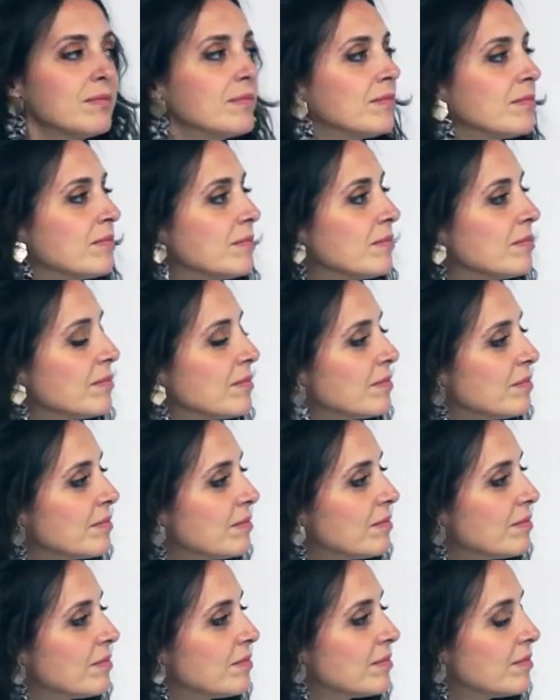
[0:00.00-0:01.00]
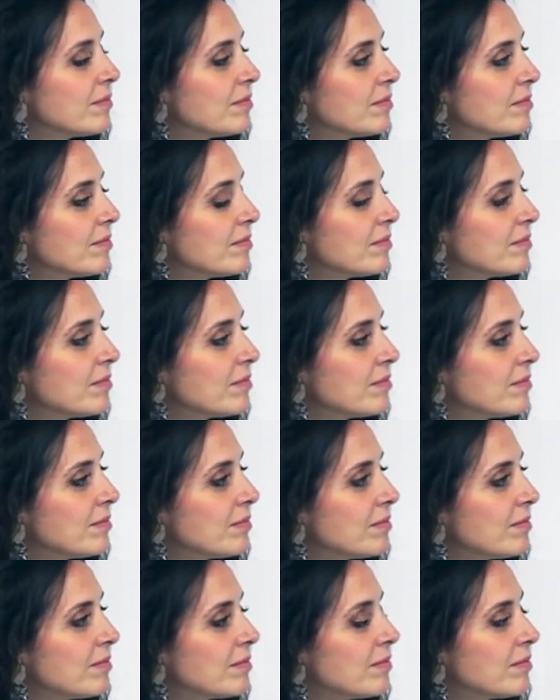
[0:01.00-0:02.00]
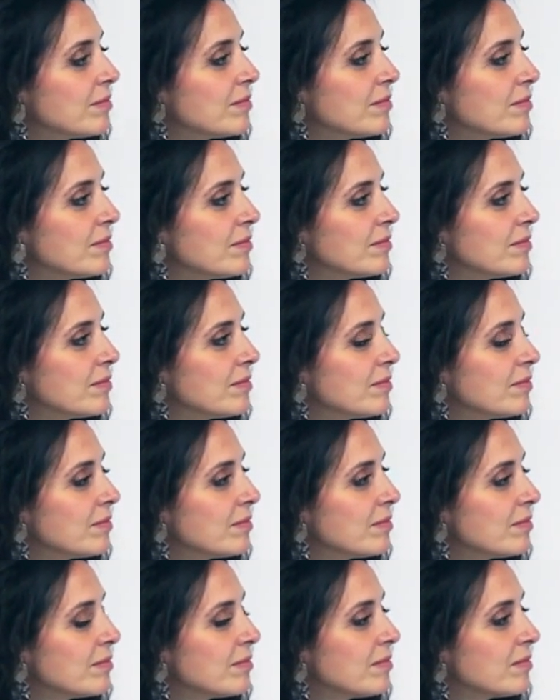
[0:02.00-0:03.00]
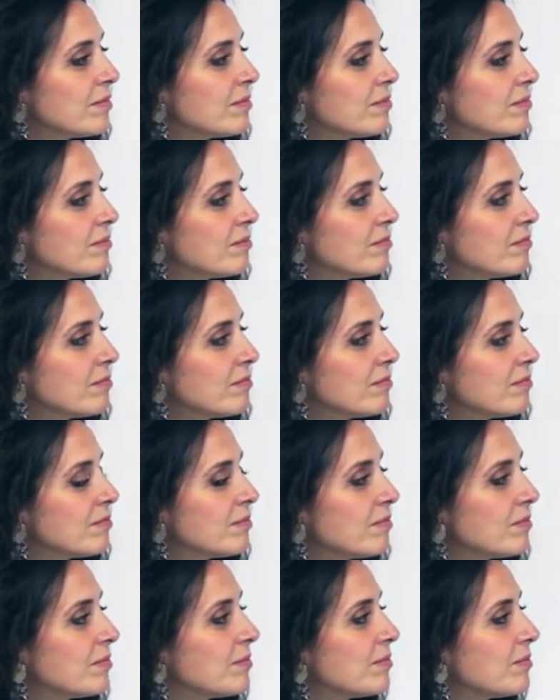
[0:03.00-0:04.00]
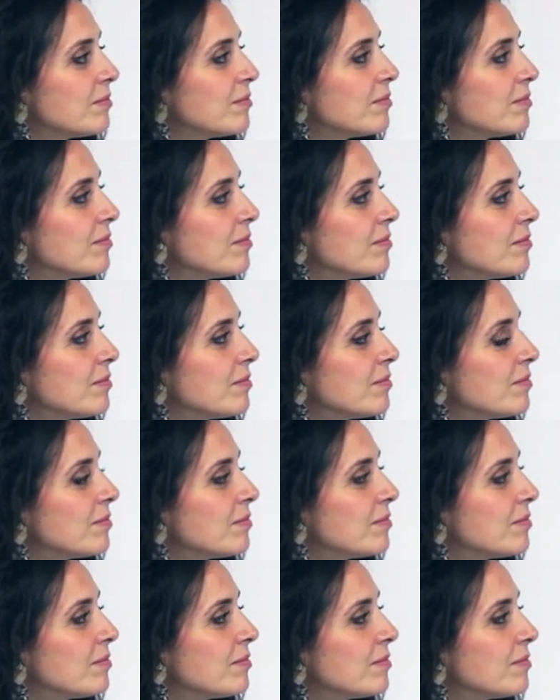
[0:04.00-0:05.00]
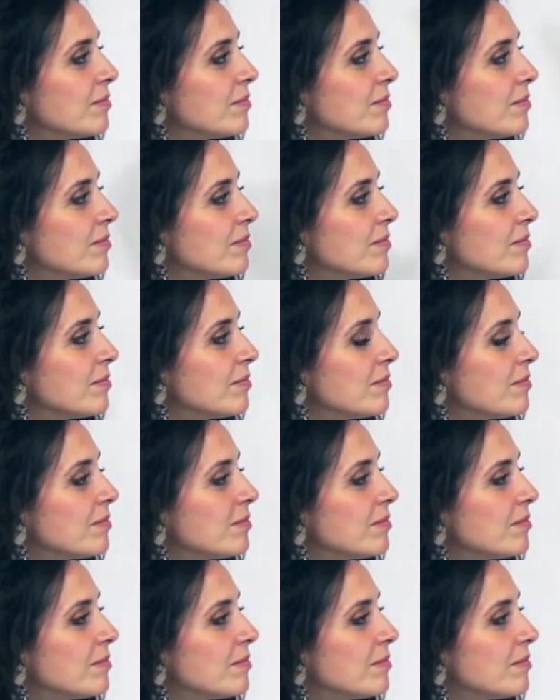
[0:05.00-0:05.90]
[no speech]